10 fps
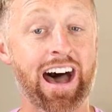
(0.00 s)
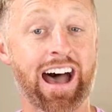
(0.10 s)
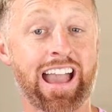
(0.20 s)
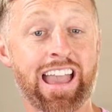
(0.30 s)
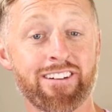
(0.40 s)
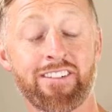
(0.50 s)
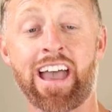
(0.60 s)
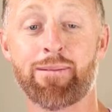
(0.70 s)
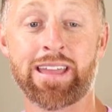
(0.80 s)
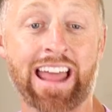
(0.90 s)
I
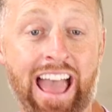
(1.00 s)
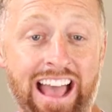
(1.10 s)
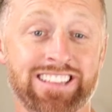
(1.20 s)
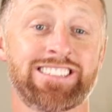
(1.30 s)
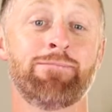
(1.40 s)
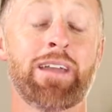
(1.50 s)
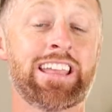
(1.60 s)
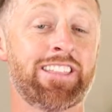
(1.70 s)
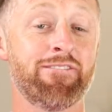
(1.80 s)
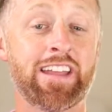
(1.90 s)
have been asked to
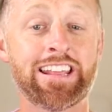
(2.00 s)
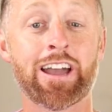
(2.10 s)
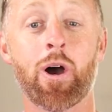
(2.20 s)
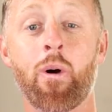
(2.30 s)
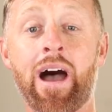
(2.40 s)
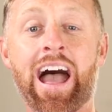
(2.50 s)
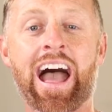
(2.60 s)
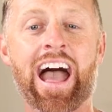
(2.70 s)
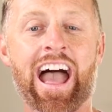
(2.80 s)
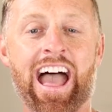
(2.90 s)
make the video,
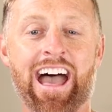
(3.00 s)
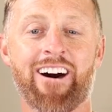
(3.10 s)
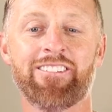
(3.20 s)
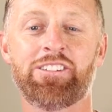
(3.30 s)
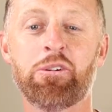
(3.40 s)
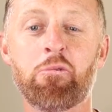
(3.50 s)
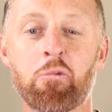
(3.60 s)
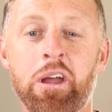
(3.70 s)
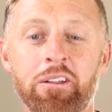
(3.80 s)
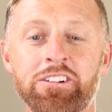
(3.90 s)
how do
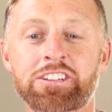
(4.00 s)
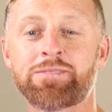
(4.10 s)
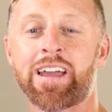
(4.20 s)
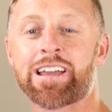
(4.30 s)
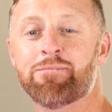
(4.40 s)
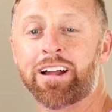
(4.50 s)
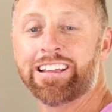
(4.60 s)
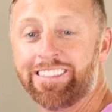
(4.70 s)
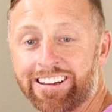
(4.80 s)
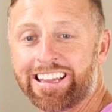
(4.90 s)
realtors make money?
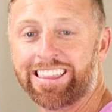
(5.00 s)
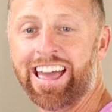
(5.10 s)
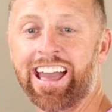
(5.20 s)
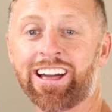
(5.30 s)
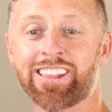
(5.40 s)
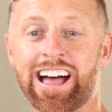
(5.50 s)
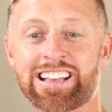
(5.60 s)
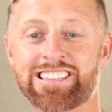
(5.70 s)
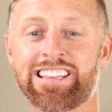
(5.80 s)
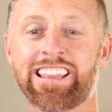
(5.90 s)
Look at that
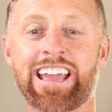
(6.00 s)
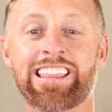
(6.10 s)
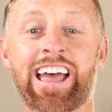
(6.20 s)
glassy lake.